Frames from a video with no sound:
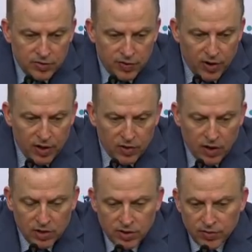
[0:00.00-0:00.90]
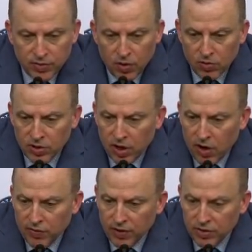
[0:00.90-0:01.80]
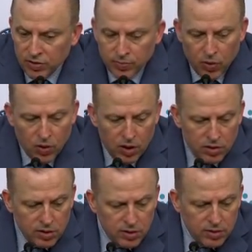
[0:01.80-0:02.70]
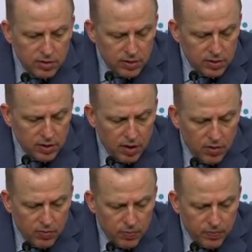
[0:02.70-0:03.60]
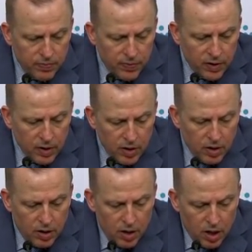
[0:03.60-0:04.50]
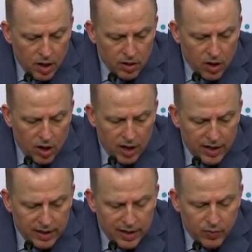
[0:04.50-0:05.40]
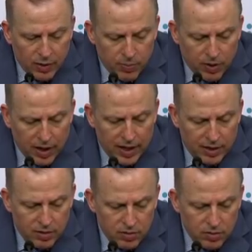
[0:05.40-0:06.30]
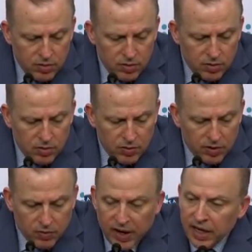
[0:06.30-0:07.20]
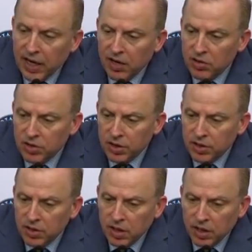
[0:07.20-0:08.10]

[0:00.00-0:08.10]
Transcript: He's very aggressive going to the offensive board. So I didn't think we played with great energy.